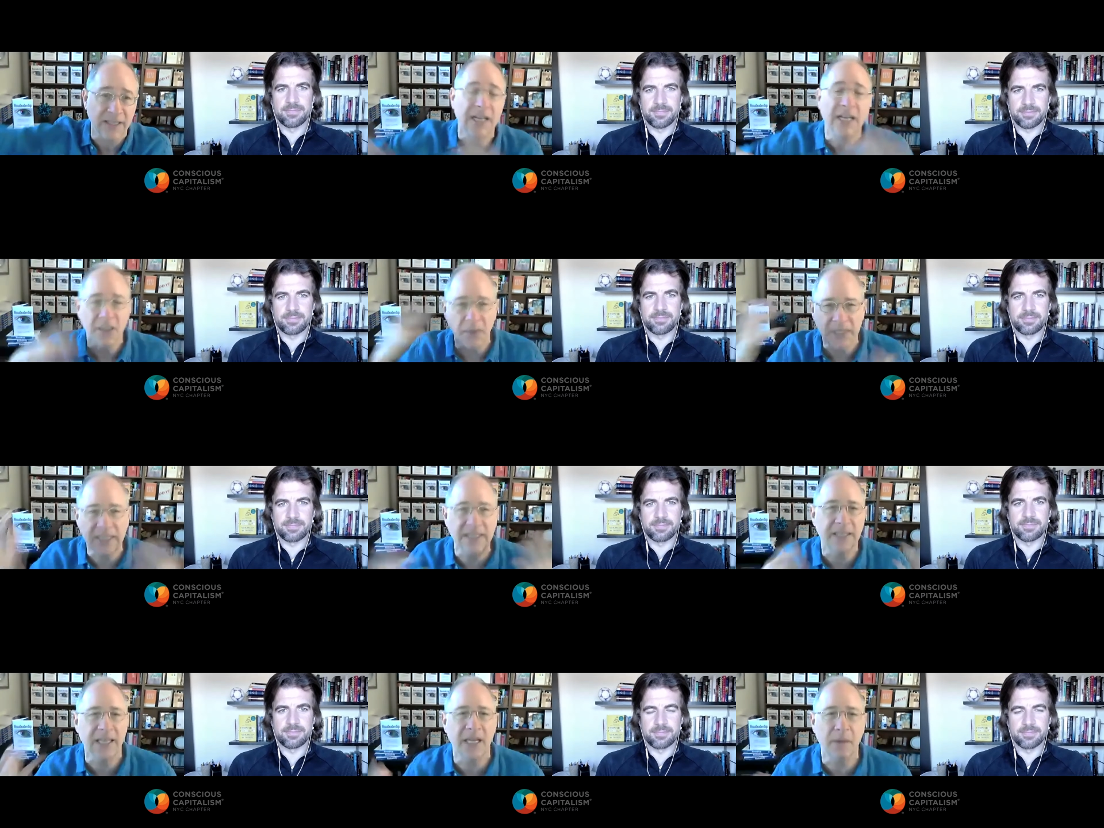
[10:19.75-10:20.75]
Speaker 1: So we need to
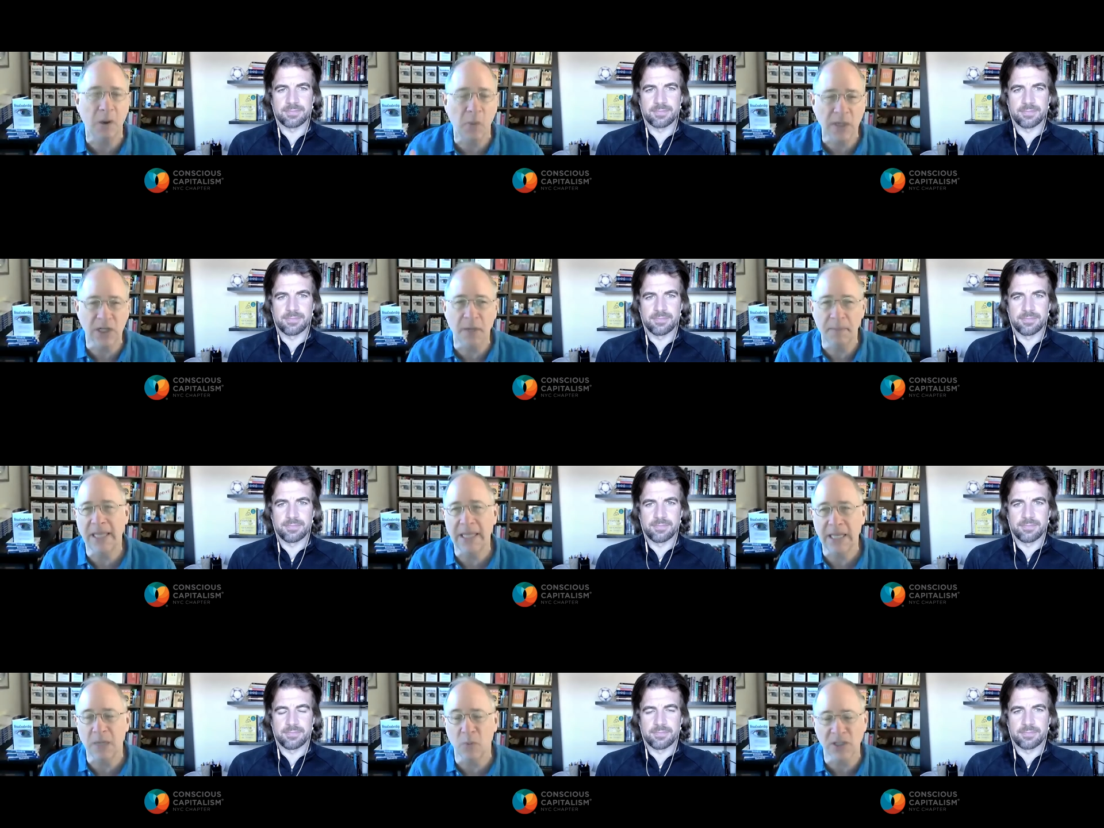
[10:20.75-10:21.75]
think about what's our
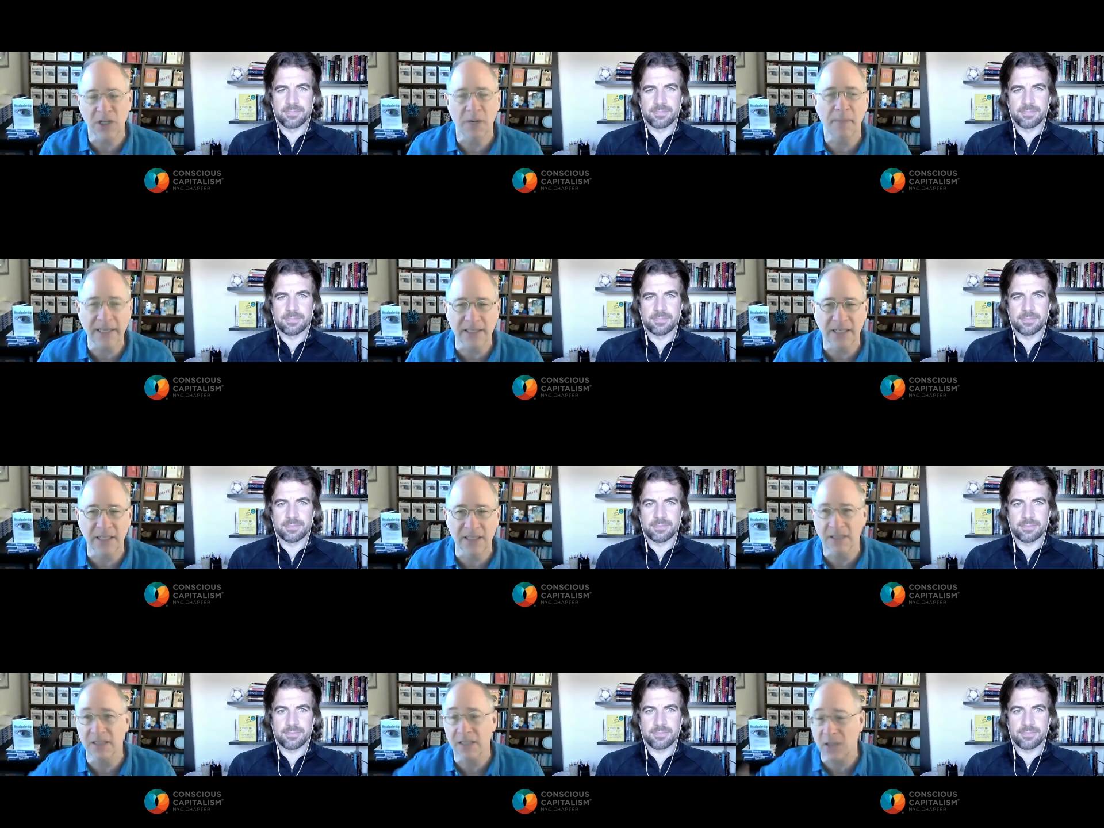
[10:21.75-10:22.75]
medium, what's our message.
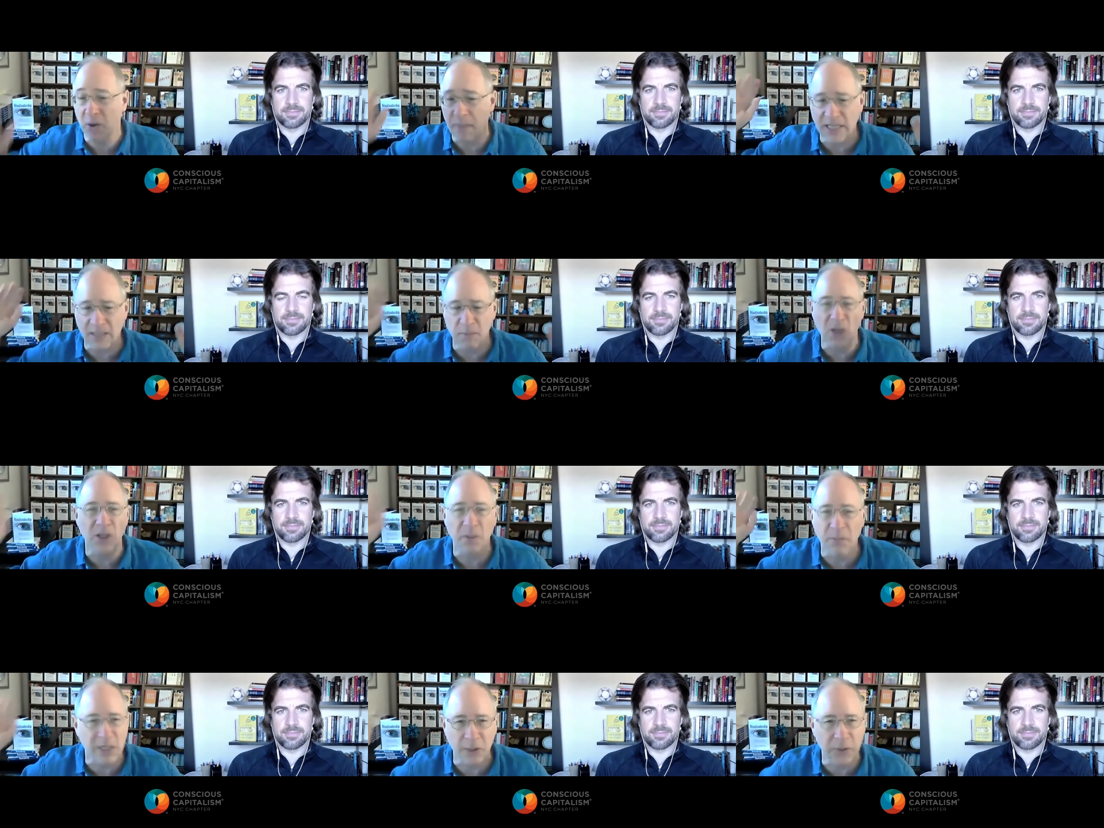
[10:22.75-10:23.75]
That's going back to Marshall
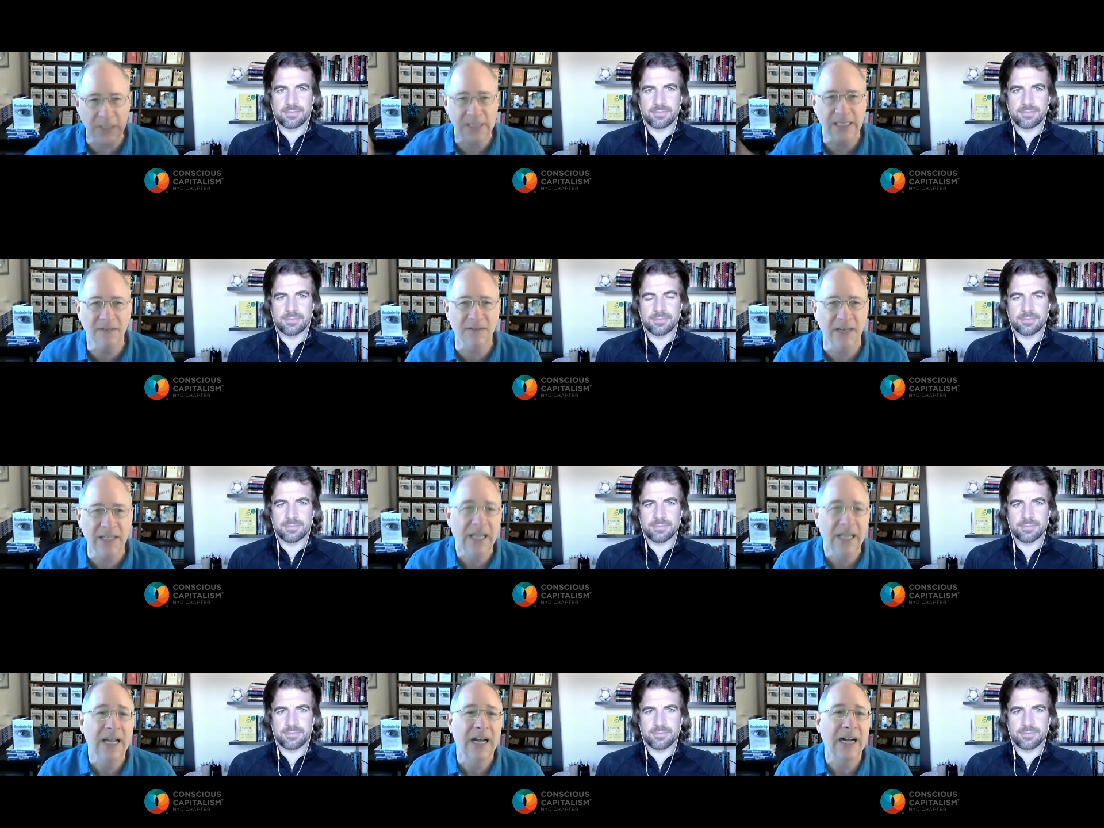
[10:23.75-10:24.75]
McLuhan stuff, right?
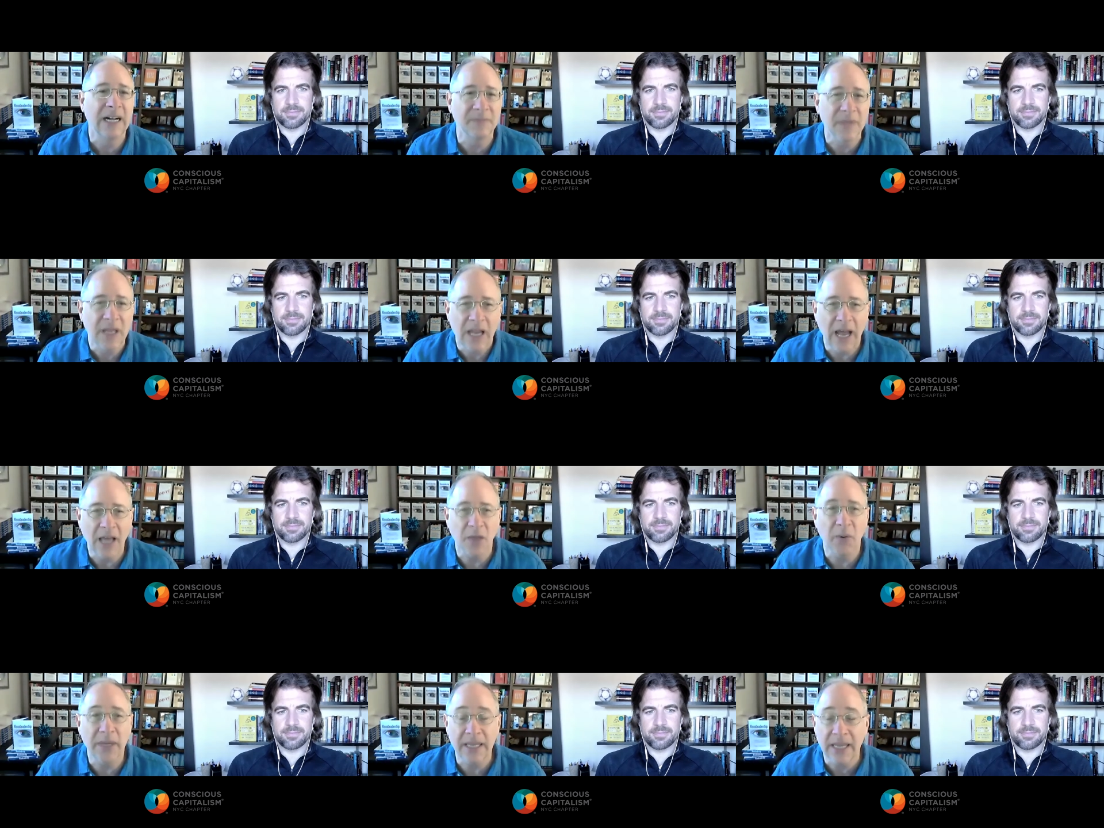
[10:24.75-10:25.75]
Um, how do
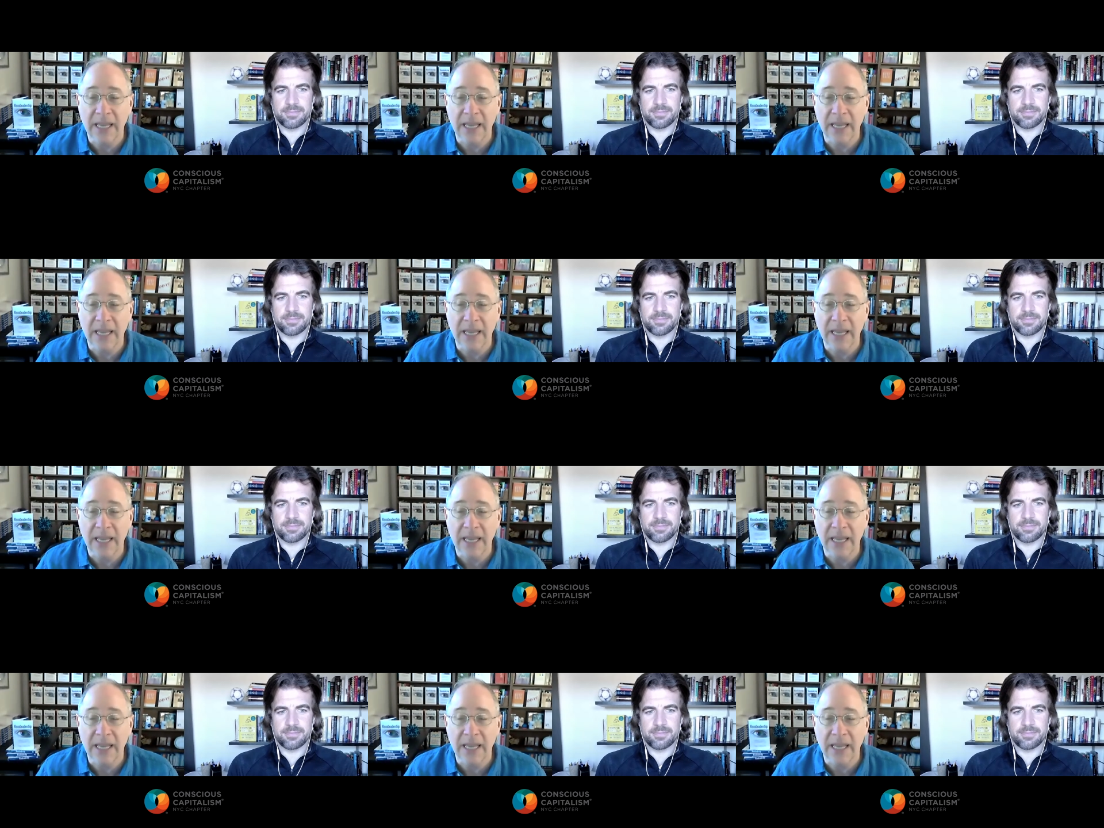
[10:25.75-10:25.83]
we